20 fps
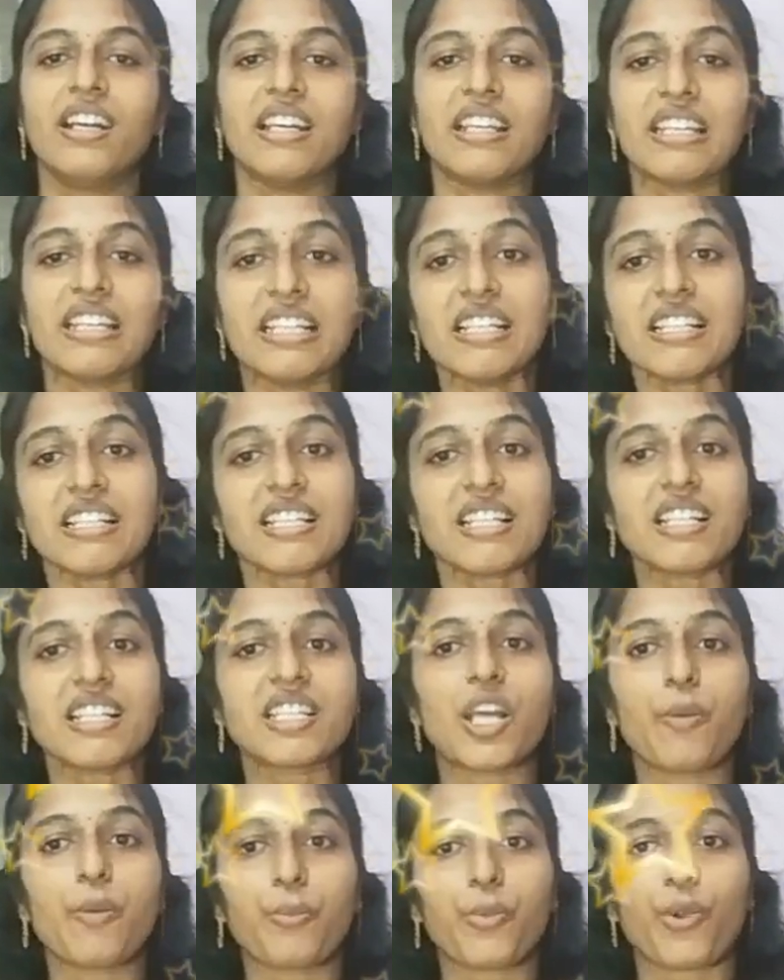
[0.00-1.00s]
Nurses
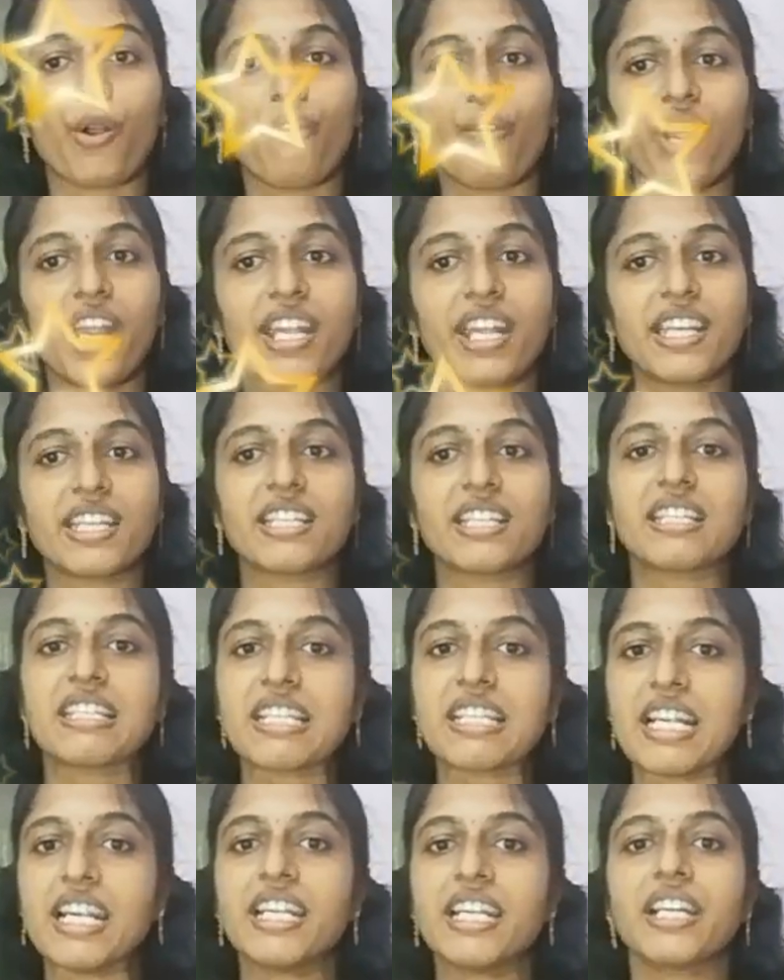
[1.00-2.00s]
are providing
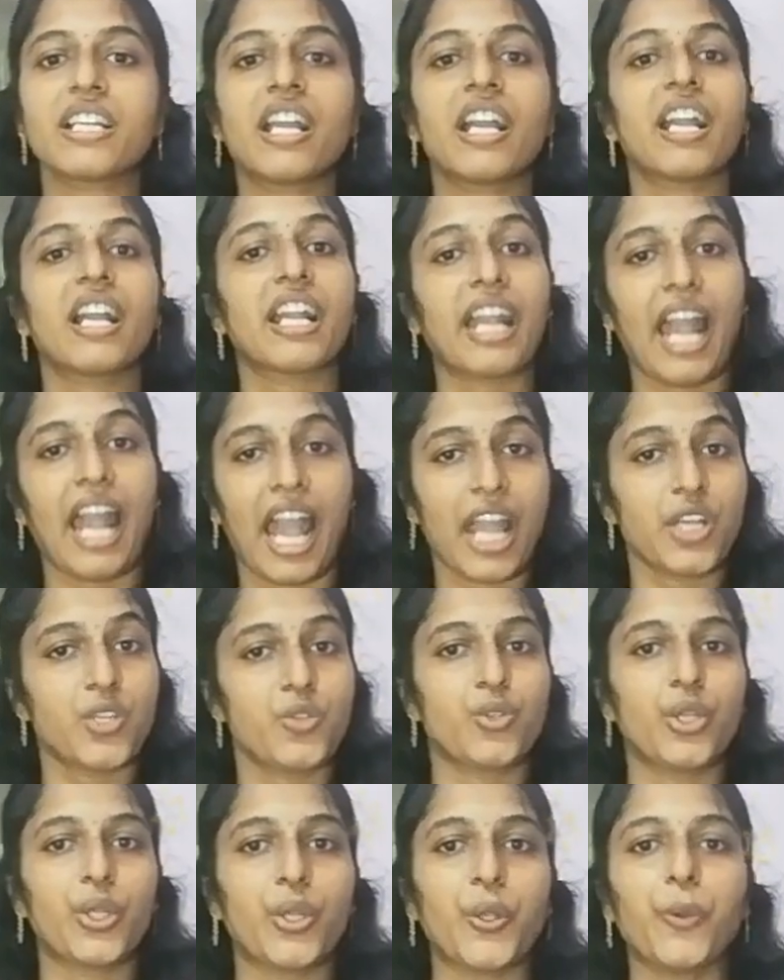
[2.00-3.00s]
tender care to
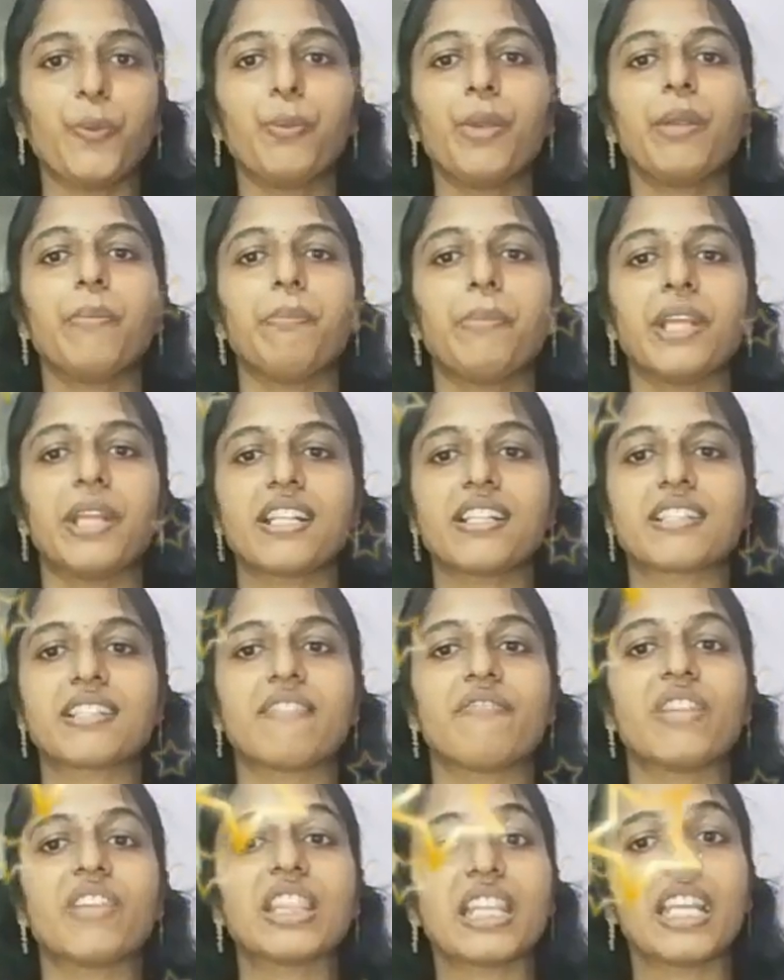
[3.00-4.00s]
the human beings
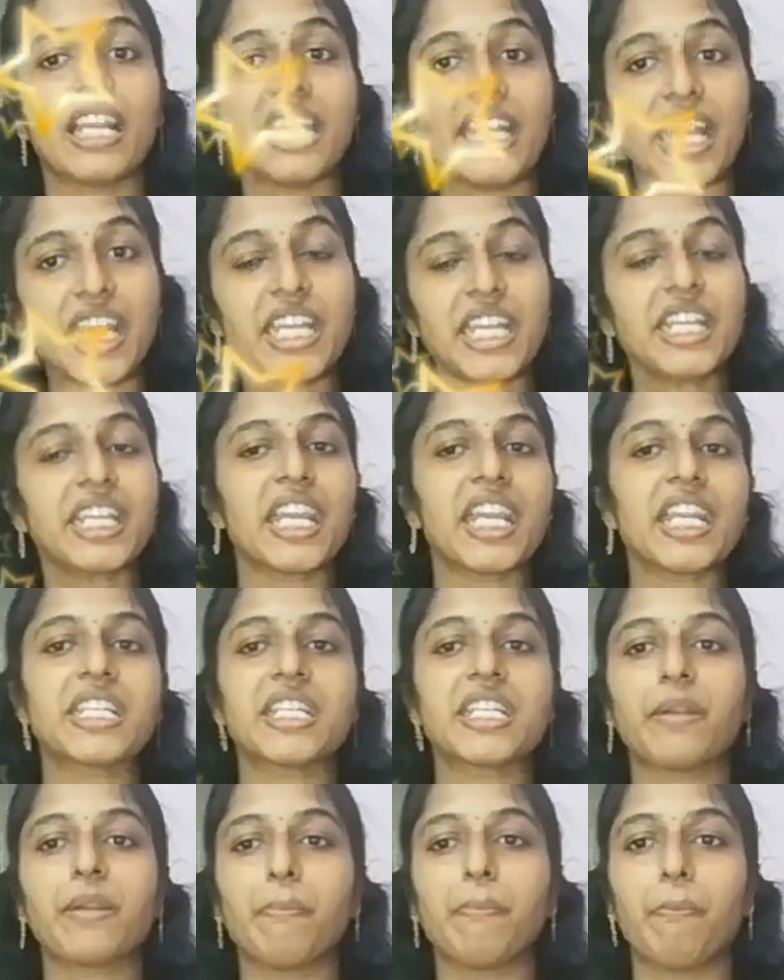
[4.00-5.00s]
with
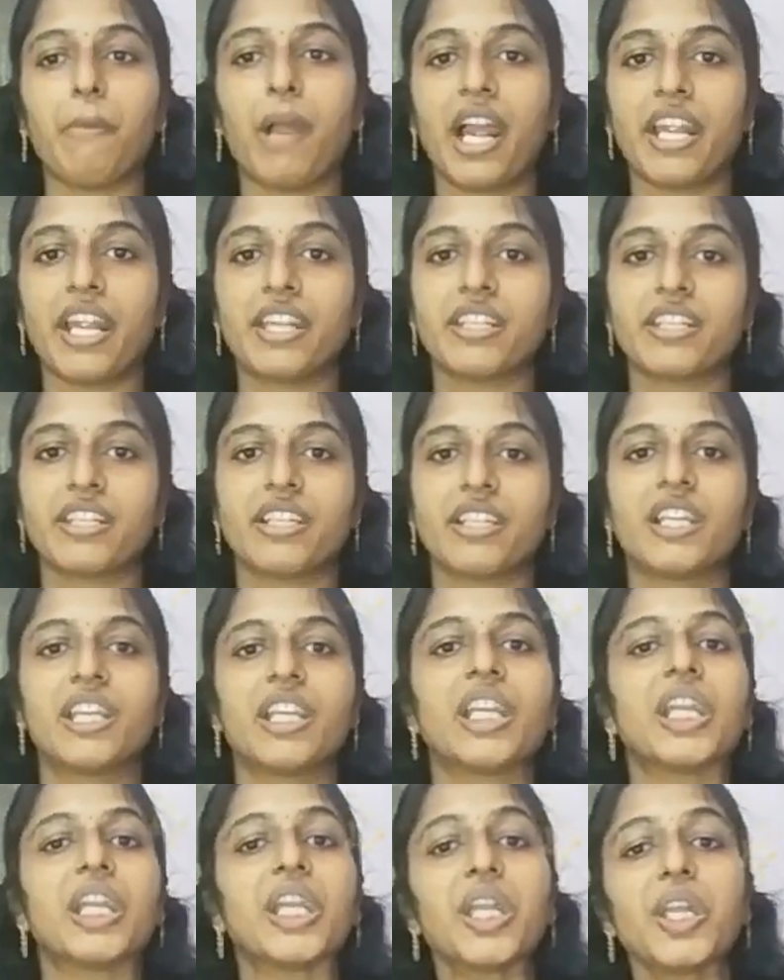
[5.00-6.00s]
dedicated mind
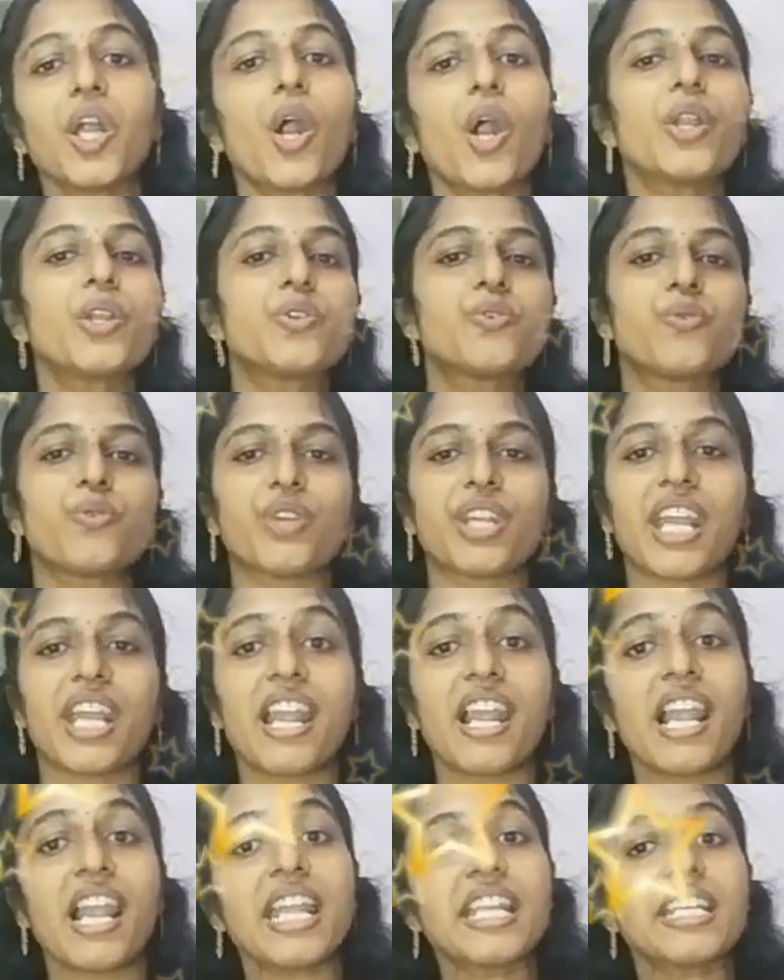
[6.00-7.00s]
in order to
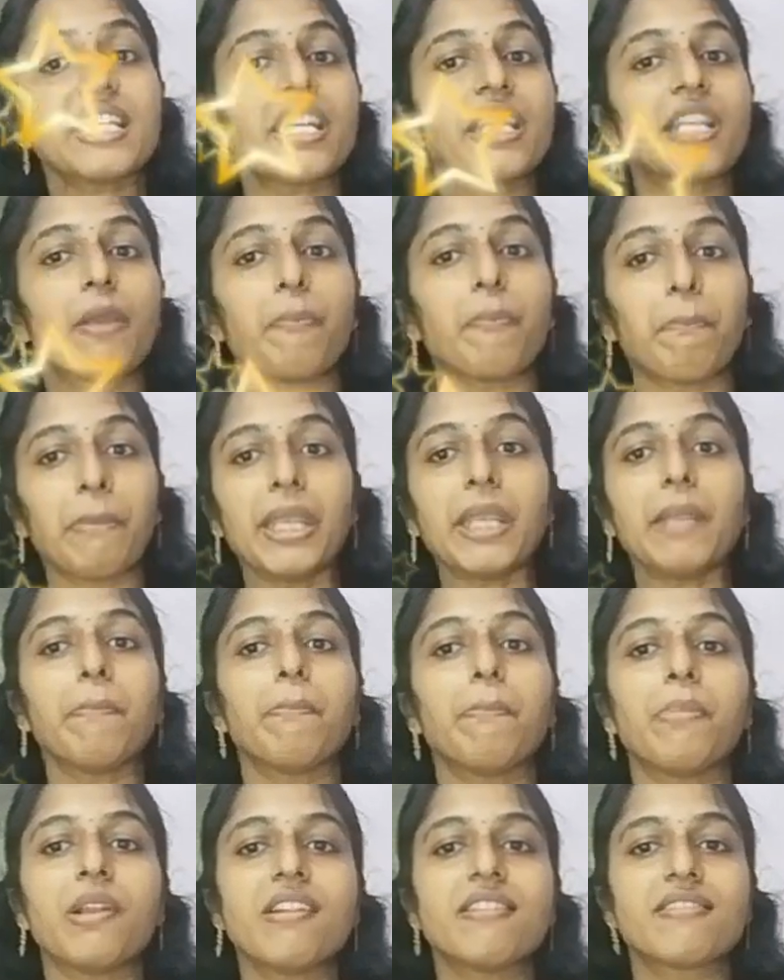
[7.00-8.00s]
enlighten the
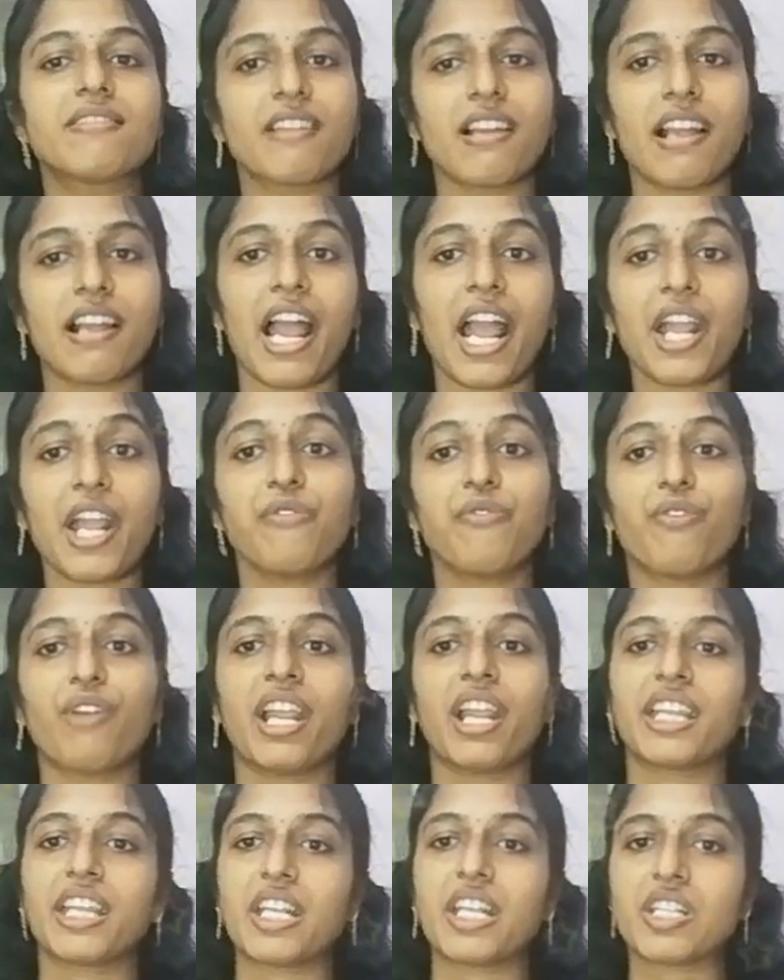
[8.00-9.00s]
people's life
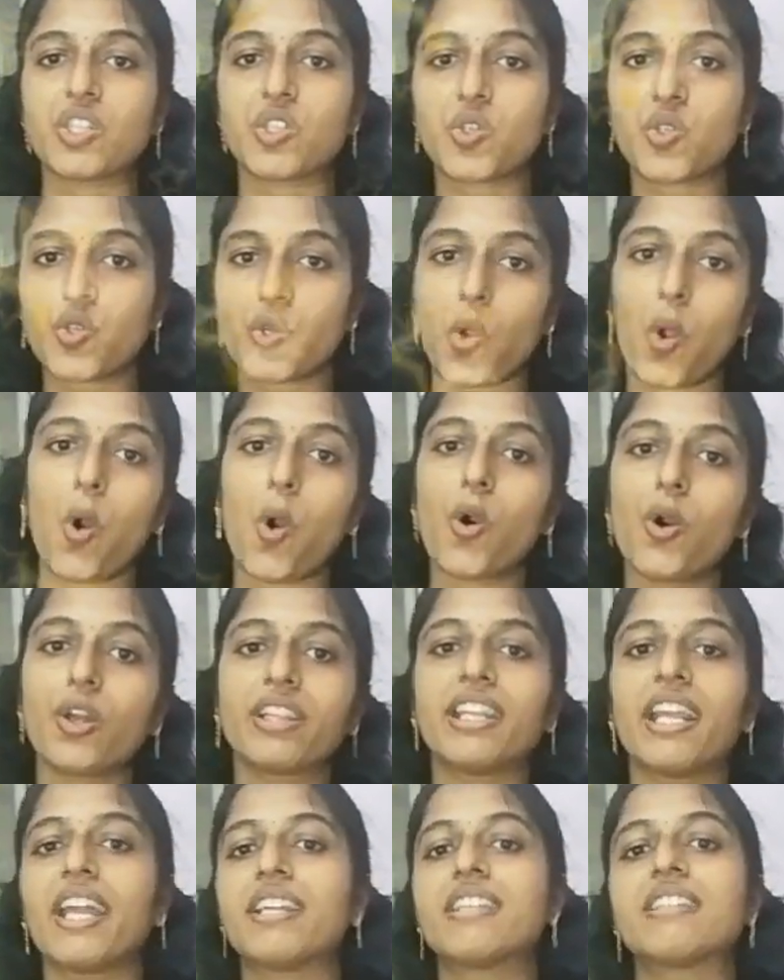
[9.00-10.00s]
like a star
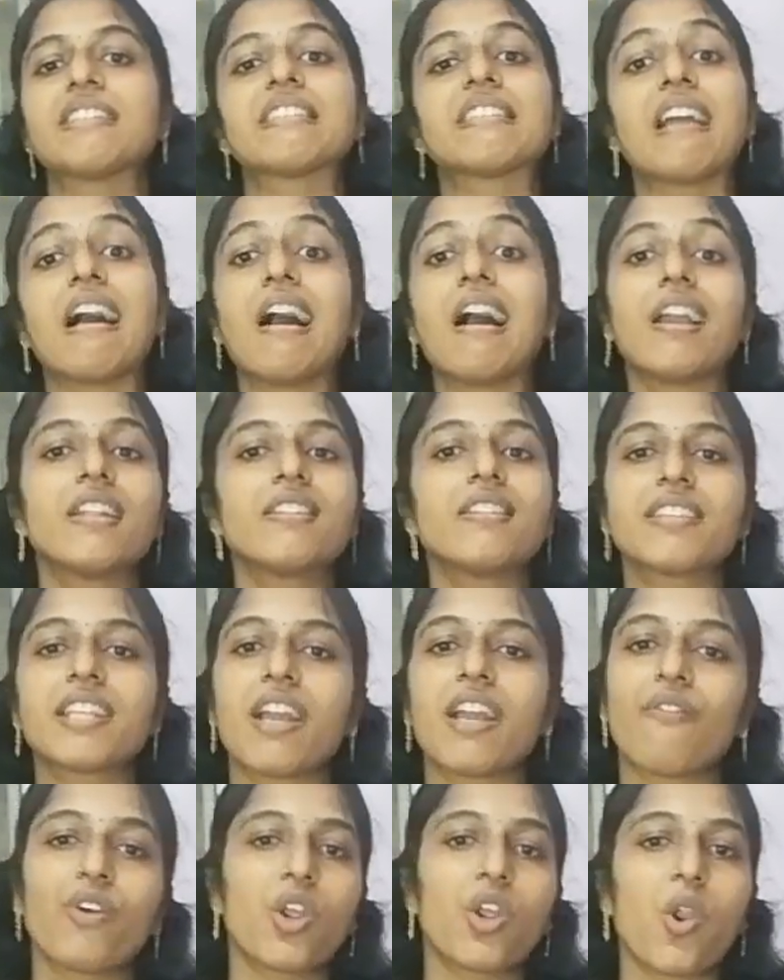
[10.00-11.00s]
that shines
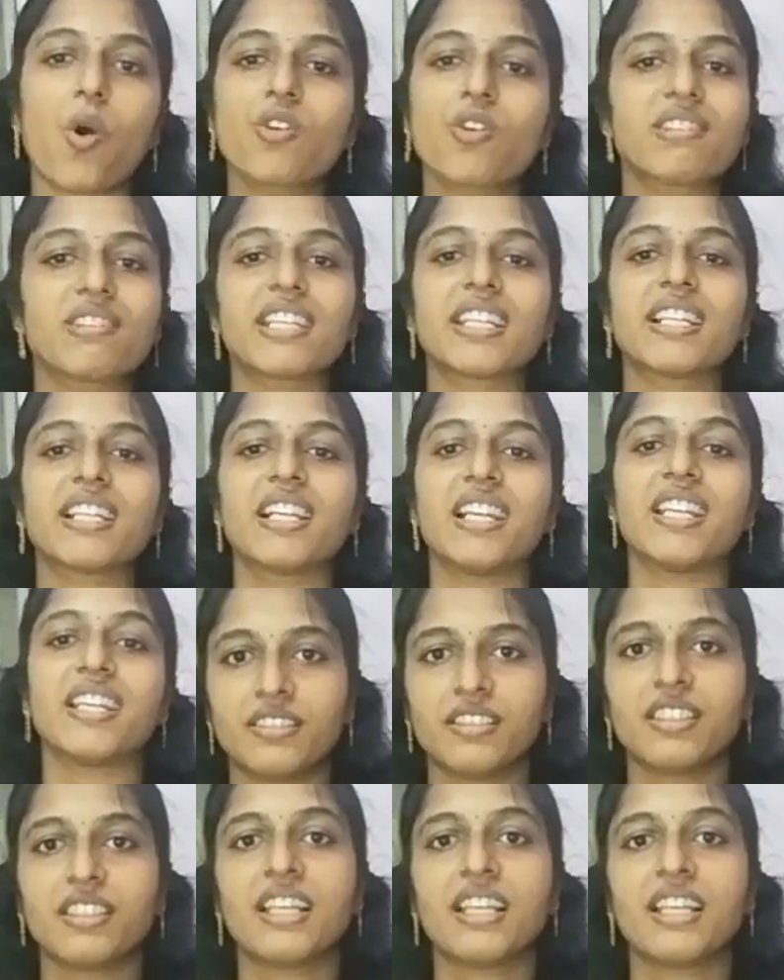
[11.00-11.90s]
everlastingly.